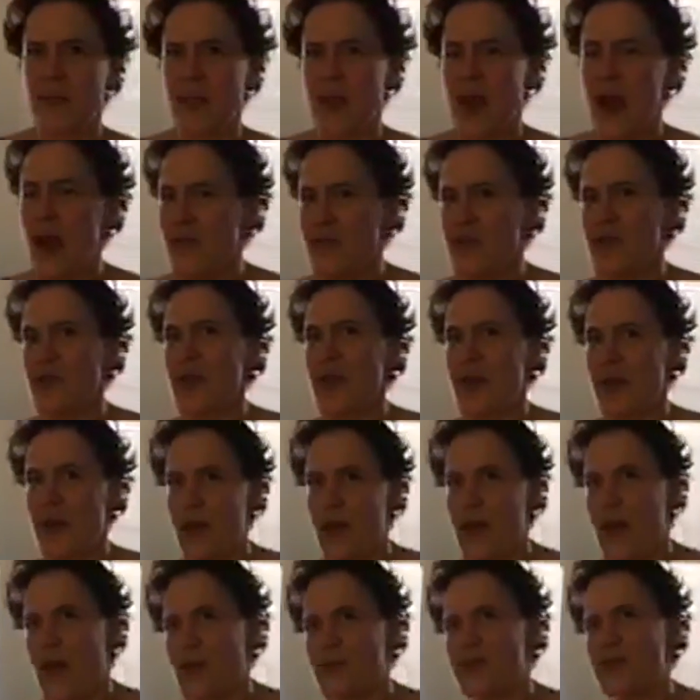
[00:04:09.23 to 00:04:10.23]
cover
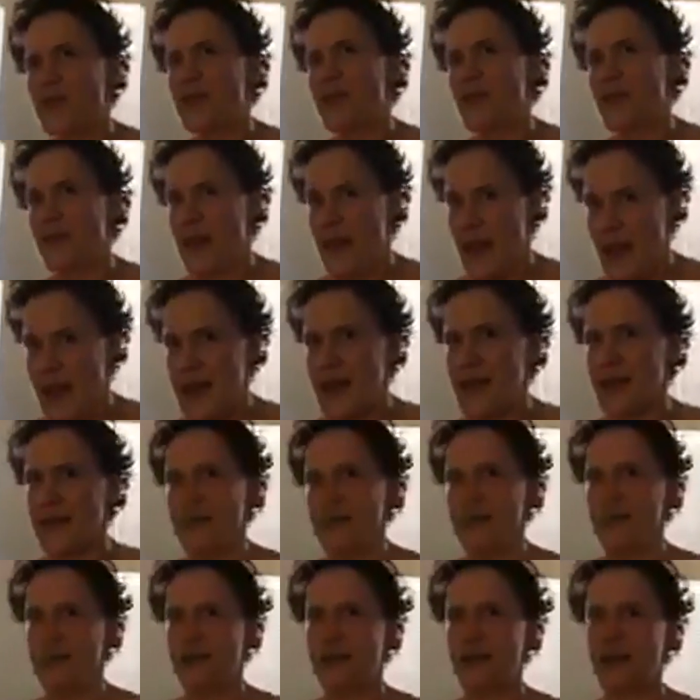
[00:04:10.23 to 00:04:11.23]
their
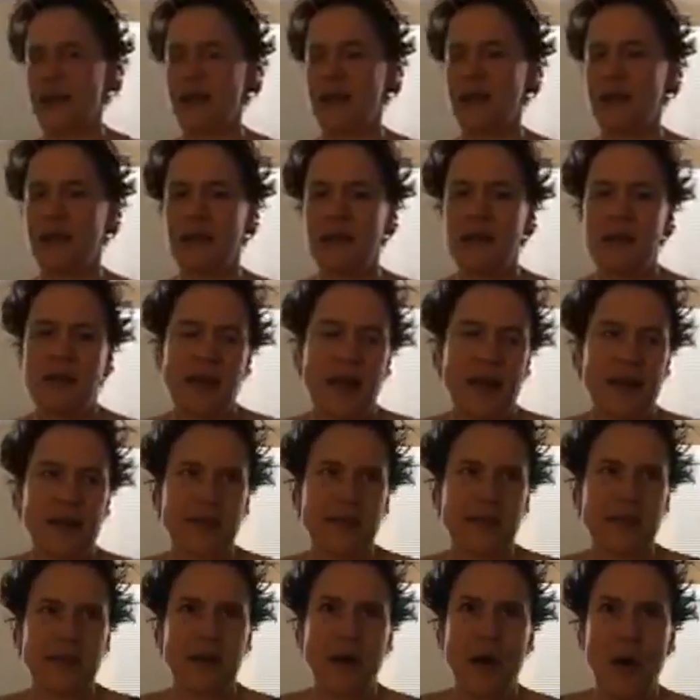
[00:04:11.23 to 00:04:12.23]
heads, and
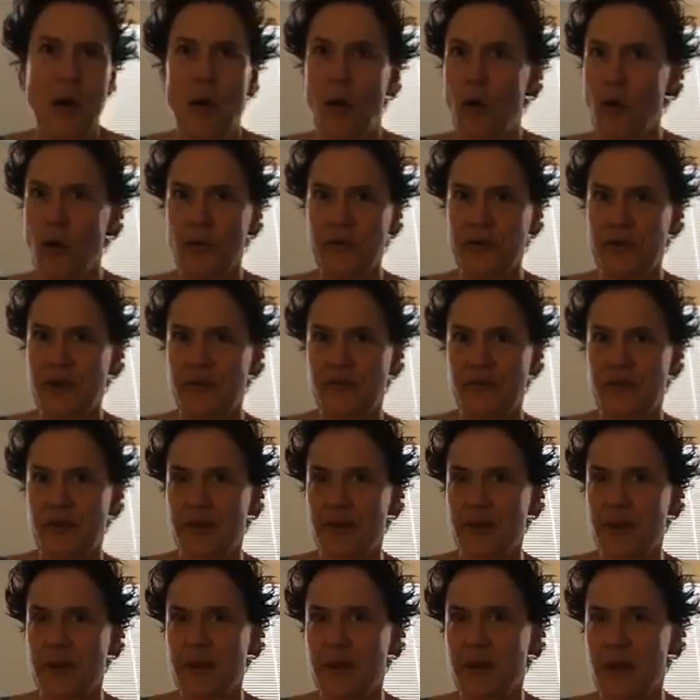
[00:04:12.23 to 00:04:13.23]
that's a whole
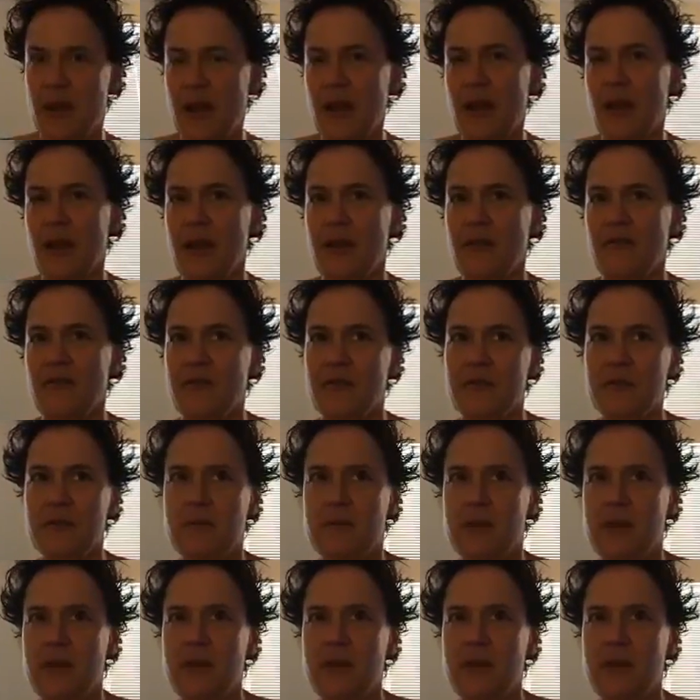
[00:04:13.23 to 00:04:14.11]
different thing for